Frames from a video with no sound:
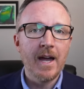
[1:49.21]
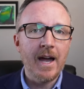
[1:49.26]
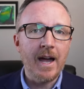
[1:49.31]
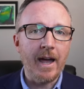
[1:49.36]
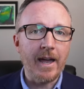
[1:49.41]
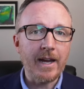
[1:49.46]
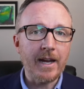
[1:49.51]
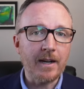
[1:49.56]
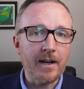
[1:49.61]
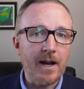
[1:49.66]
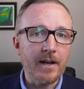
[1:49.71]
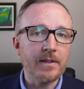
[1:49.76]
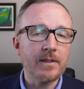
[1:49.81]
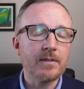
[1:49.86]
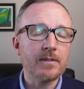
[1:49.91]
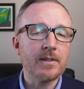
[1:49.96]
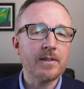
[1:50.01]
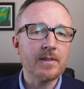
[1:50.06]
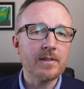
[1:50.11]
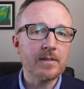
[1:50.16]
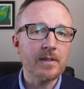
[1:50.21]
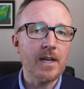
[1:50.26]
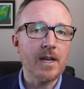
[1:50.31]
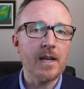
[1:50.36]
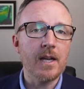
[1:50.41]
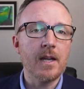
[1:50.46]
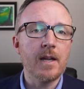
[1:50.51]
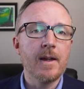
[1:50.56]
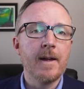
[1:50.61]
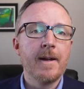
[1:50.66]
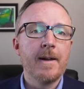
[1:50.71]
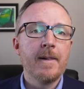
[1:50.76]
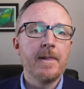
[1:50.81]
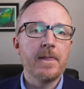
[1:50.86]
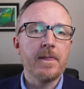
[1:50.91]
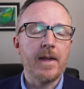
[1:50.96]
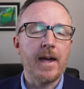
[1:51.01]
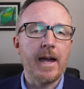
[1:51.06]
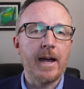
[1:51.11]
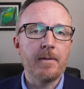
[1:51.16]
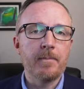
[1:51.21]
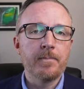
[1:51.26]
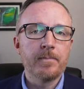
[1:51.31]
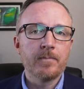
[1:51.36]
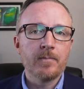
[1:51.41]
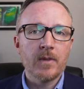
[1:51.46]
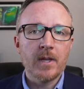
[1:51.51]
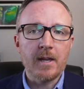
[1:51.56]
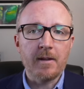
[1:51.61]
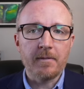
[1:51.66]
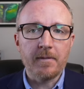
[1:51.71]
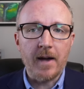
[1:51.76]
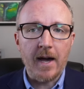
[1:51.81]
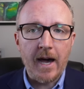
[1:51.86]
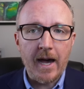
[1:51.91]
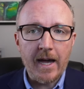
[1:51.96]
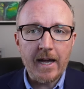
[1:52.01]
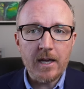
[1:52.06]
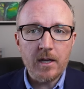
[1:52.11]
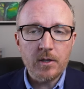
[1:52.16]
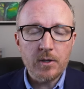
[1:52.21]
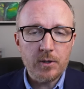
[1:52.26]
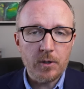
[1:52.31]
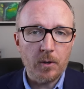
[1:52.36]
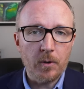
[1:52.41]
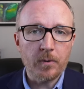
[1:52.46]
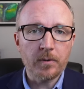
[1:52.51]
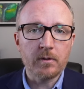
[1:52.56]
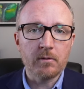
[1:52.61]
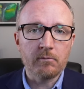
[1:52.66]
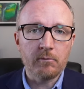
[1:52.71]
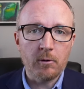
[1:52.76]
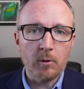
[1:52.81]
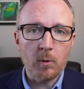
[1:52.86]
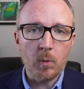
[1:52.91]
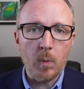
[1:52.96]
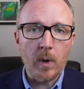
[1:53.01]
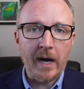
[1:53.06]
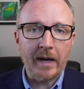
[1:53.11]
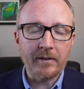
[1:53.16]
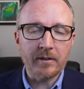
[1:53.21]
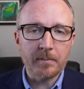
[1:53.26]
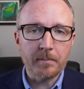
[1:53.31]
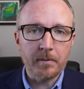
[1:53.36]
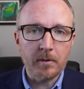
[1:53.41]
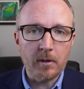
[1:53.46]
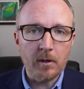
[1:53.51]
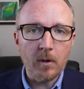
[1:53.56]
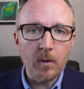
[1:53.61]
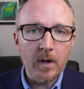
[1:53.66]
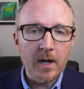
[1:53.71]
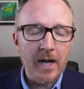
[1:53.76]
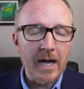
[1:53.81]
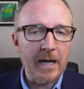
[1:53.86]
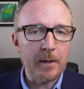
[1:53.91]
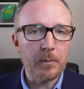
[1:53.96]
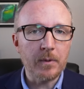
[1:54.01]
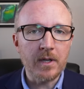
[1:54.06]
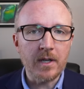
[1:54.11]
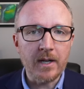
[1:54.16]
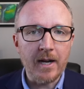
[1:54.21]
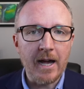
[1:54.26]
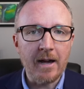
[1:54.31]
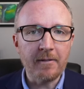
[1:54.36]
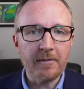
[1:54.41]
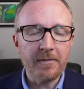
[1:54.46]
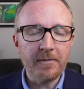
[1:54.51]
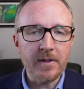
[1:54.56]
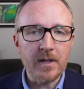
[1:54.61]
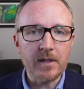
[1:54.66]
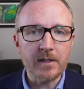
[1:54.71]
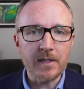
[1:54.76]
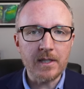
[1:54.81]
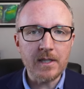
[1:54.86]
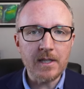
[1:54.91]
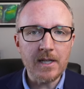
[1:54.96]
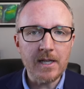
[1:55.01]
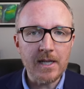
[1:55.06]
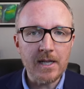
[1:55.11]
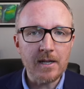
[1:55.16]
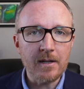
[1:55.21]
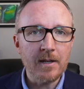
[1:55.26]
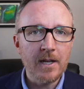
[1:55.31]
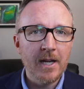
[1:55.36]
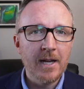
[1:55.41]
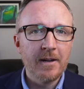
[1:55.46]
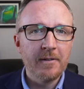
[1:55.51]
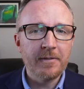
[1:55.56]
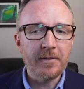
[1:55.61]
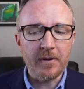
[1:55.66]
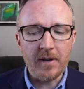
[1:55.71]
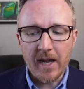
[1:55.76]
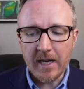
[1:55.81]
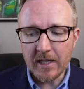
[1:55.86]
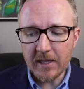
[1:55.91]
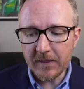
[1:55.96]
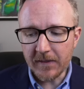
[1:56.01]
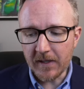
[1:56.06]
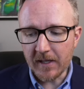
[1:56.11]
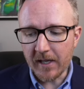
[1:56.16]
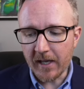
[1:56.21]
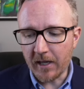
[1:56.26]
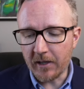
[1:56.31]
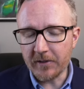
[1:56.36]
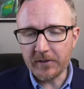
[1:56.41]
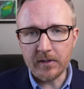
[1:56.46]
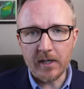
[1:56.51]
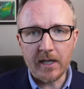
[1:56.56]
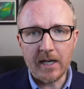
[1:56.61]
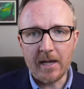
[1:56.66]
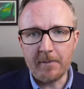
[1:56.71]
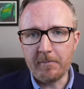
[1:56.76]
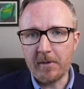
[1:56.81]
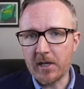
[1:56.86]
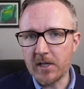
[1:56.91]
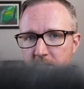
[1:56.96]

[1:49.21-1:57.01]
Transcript: I can honestly say that if I chose the Rode Wireless Pro, I would not feel a need for anything else. I'd have my